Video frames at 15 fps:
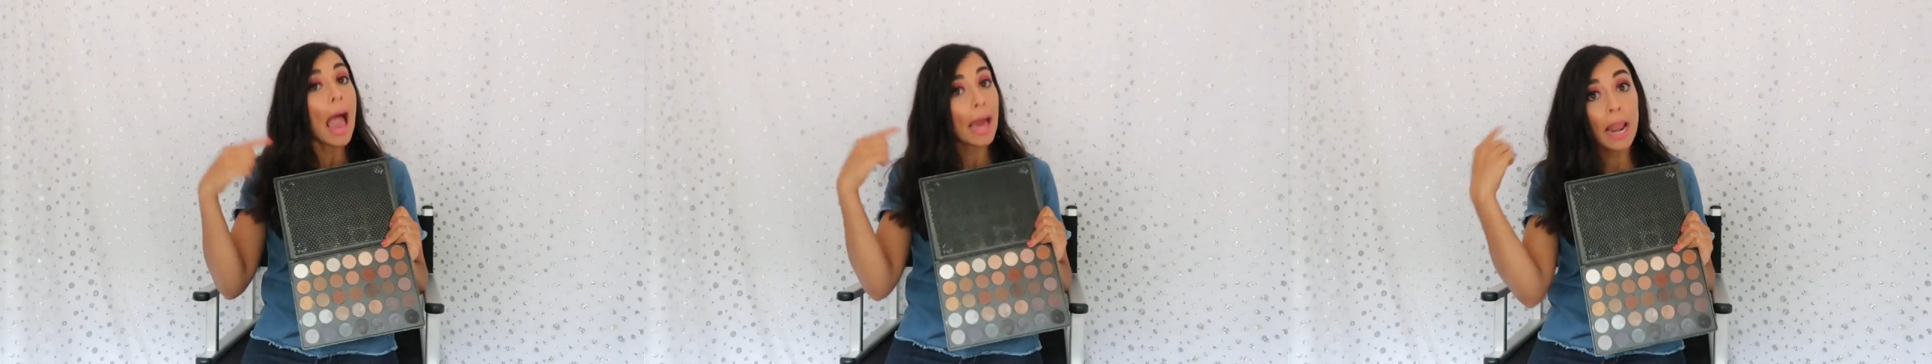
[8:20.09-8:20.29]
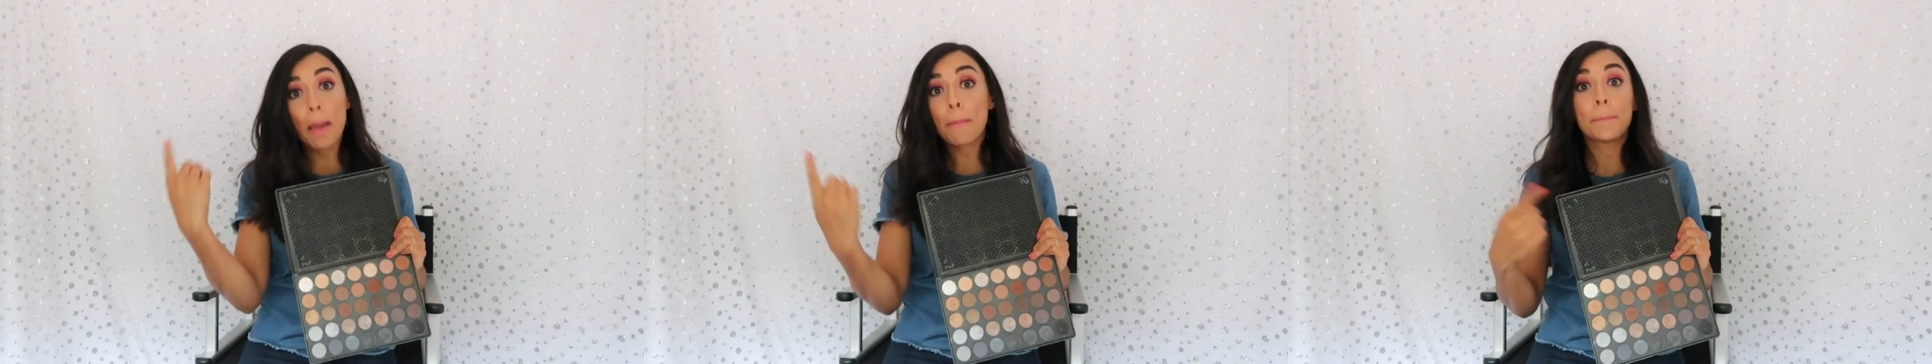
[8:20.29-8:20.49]

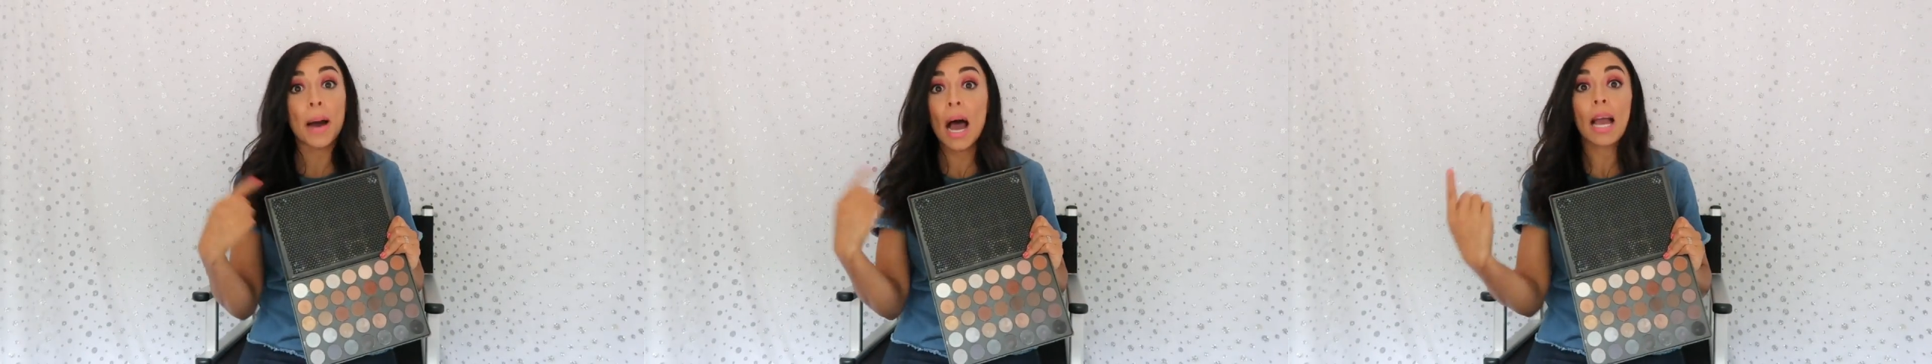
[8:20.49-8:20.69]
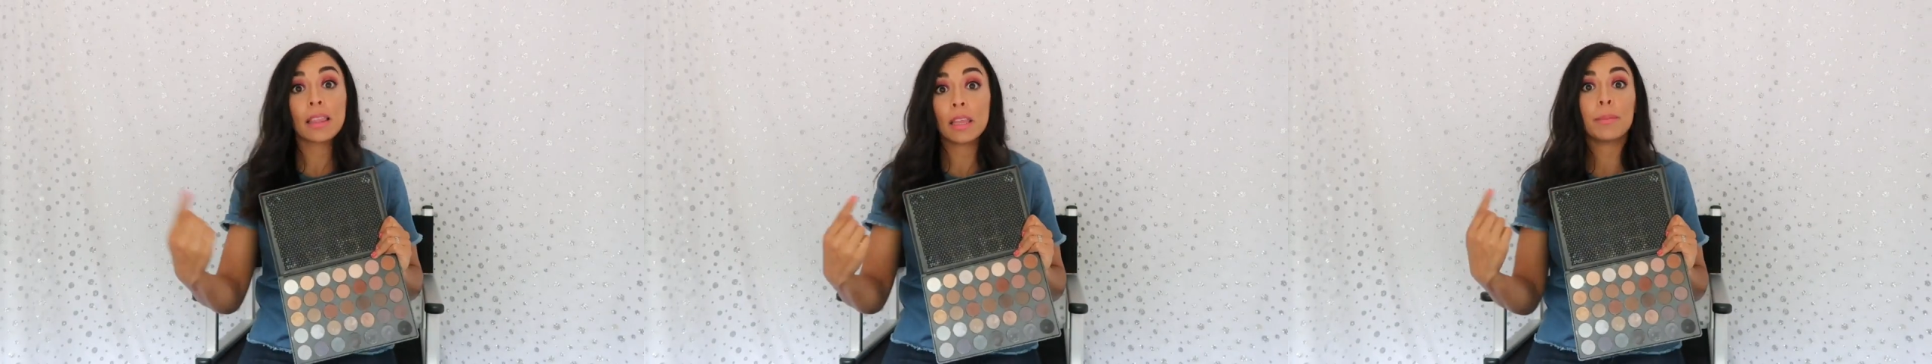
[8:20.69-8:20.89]
and I
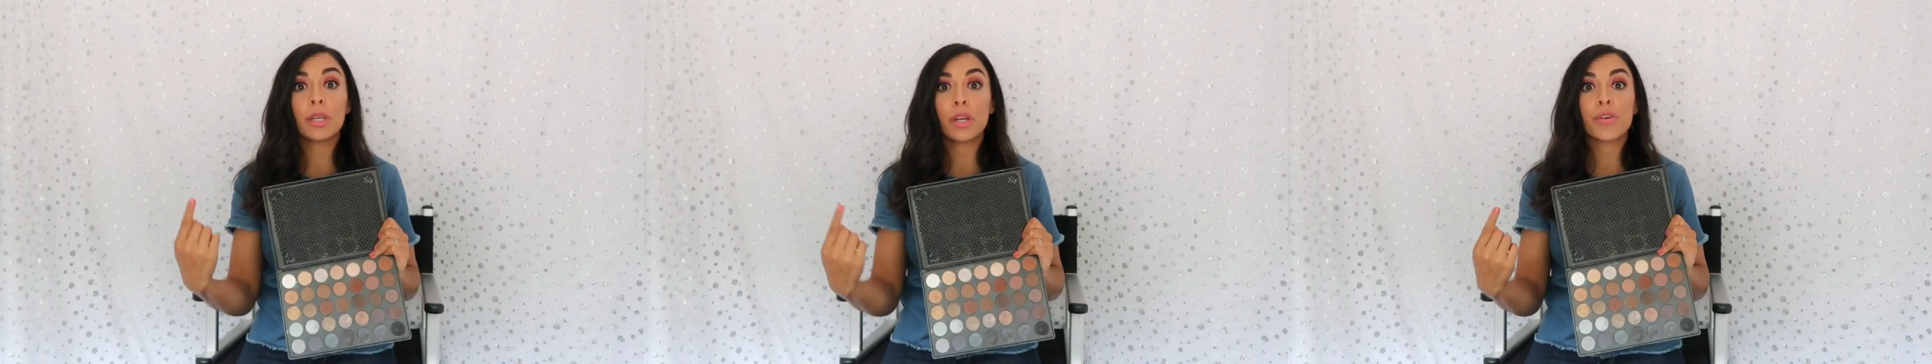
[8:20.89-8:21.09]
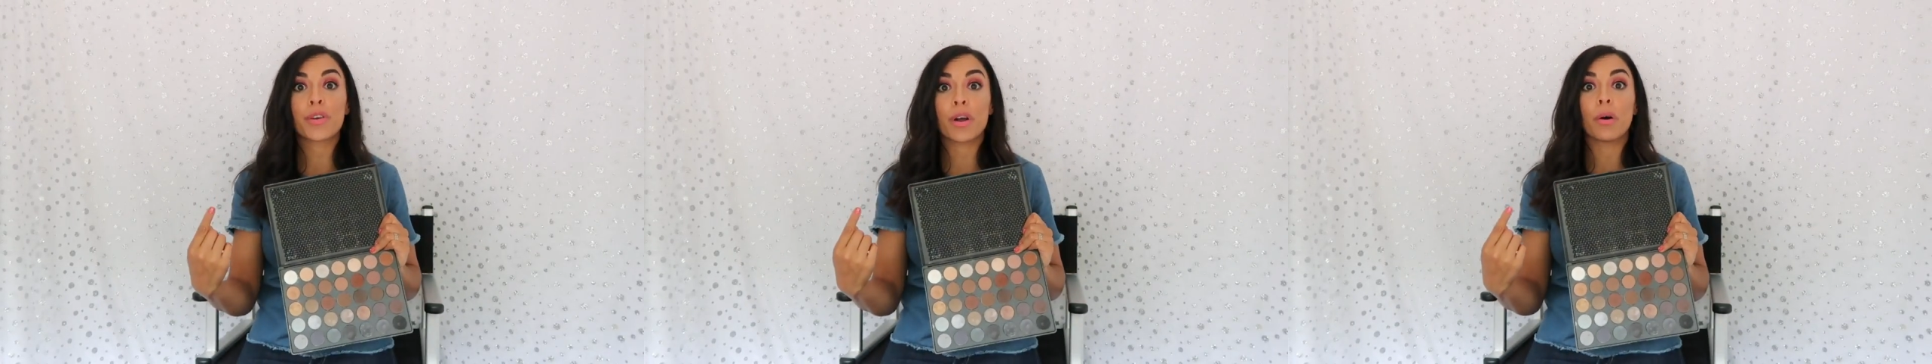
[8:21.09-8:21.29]
buy them
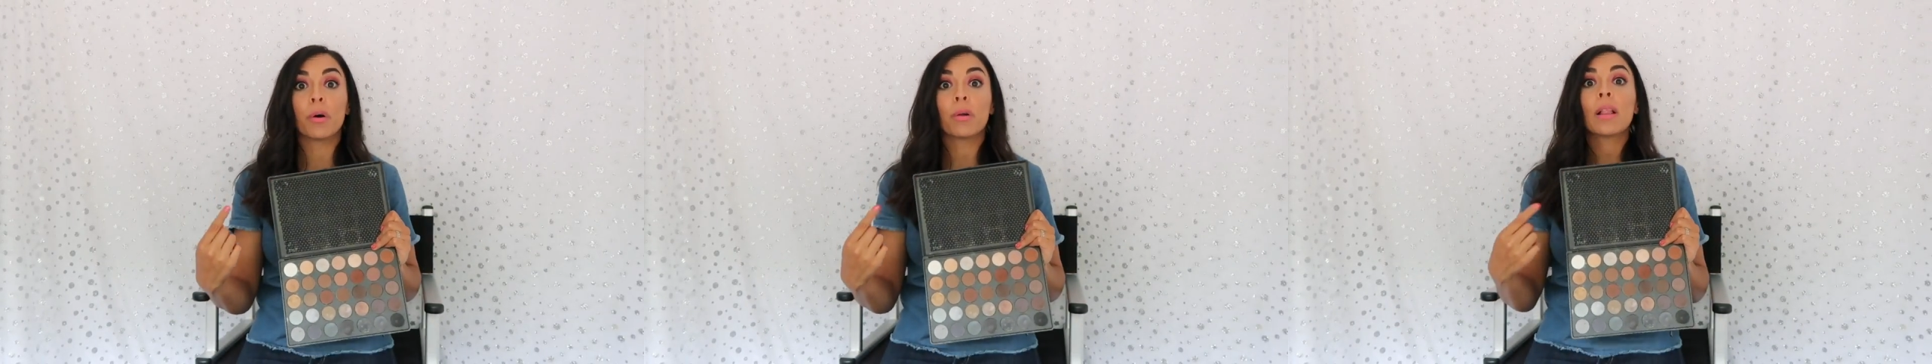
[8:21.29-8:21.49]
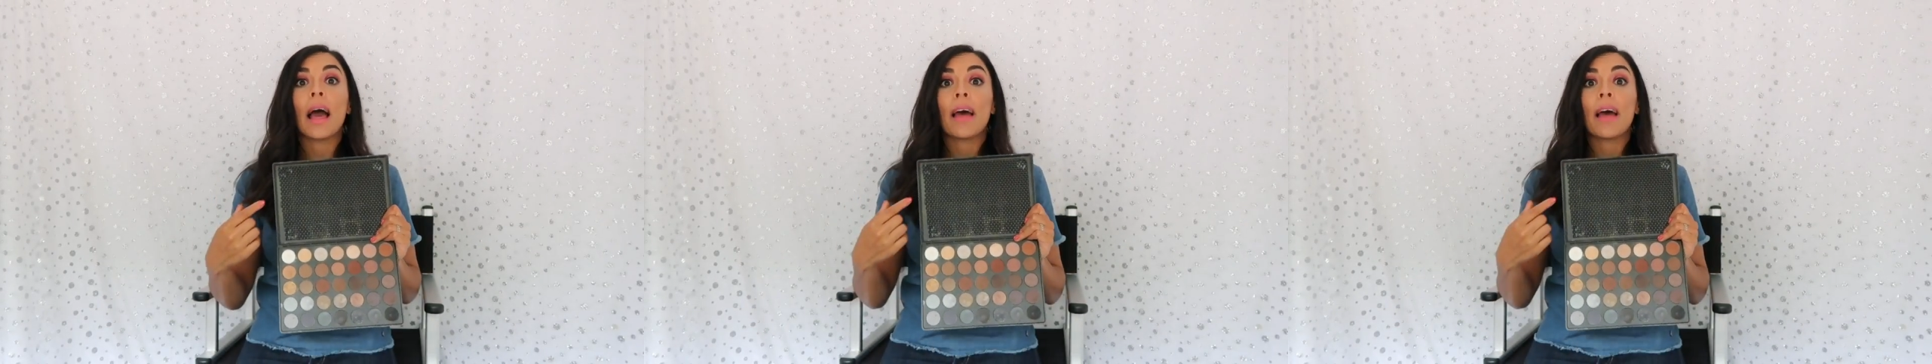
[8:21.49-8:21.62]
in a roll,